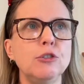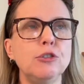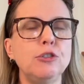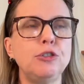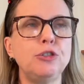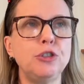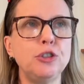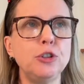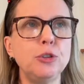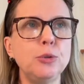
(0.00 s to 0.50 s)

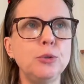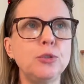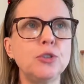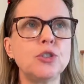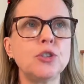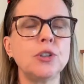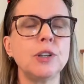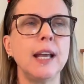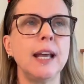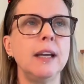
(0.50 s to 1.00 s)

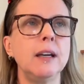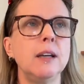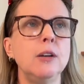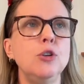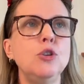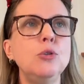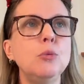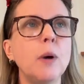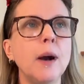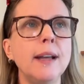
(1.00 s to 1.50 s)
shoot, and
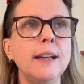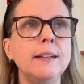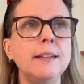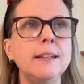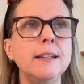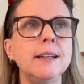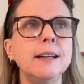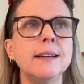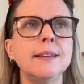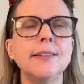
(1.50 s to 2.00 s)
new
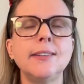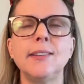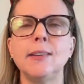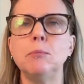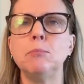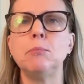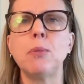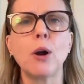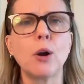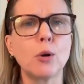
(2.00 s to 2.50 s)
ideas
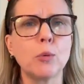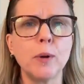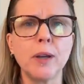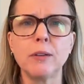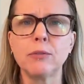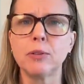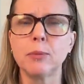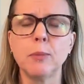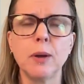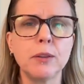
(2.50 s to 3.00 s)
and borrowing
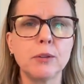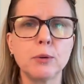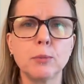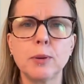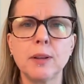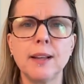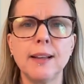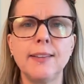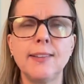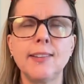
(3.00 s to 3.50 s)
from other
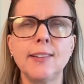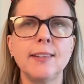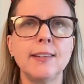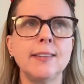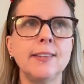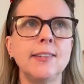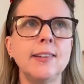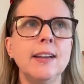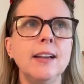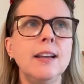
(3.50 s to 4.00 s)

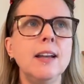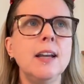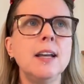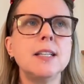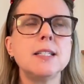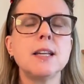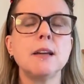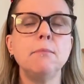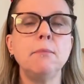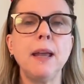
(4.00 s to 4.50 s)
places
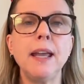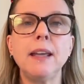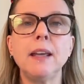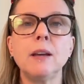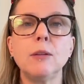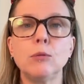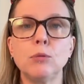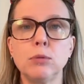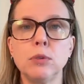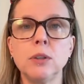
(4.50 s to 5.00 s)
to make
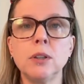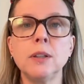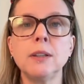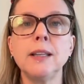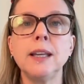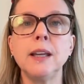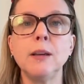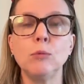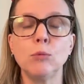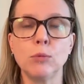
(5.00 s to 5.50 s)
it
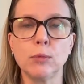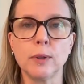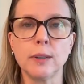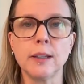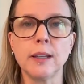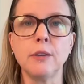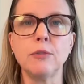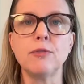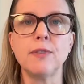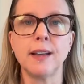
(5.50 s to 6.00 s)
really,
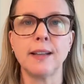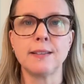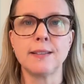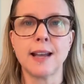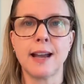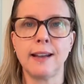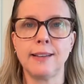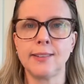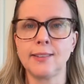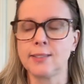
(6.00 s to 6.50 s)
really
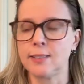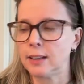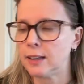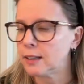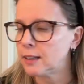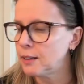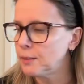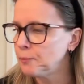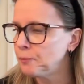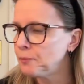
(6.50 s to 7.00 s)

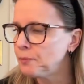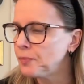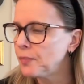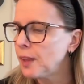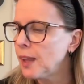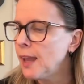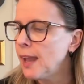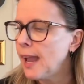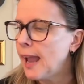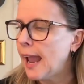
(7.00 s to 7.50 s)
fantastic.
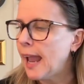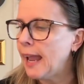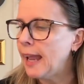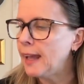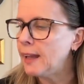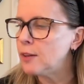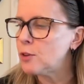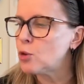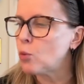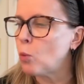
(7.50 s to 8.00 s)

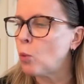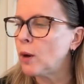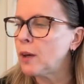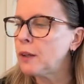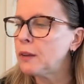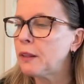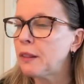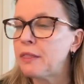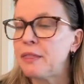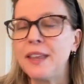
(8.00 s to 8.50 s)
And one
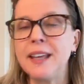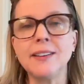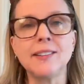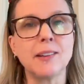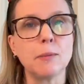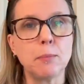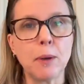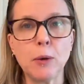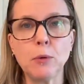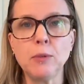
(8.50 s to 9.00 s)
of the things
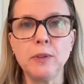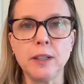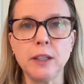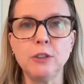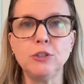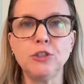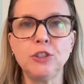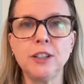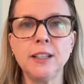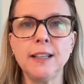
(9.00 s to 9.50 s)
about
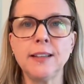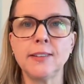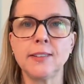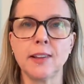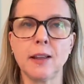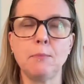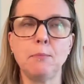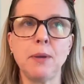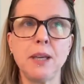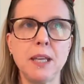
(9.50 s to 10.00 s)
niching is
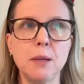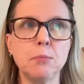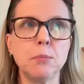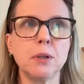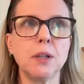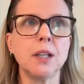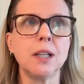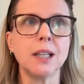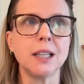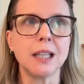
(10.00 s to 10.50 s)
that
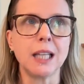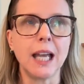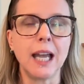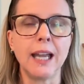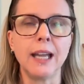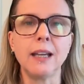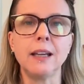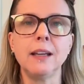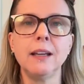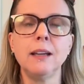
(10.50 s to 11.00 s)
people
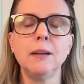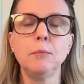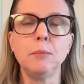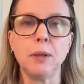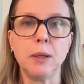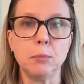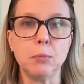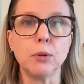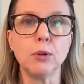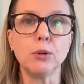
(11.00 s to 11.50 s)
like
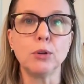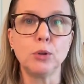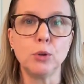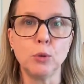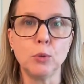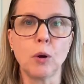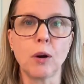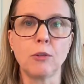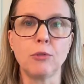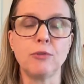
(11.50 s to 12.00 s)
people
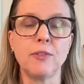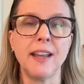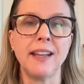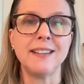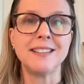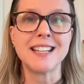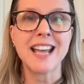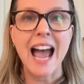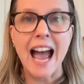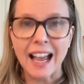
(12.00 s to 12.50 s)
who are
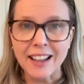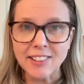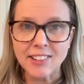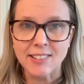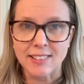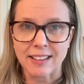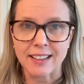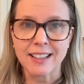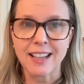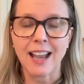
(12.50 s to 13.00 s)

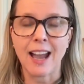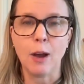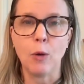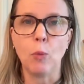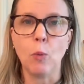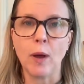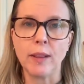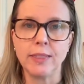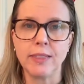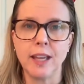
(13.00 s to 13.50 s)
fantastic at
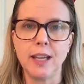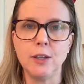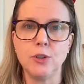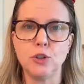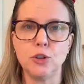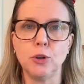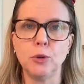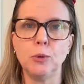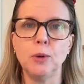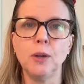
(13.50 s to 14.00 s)
what they do,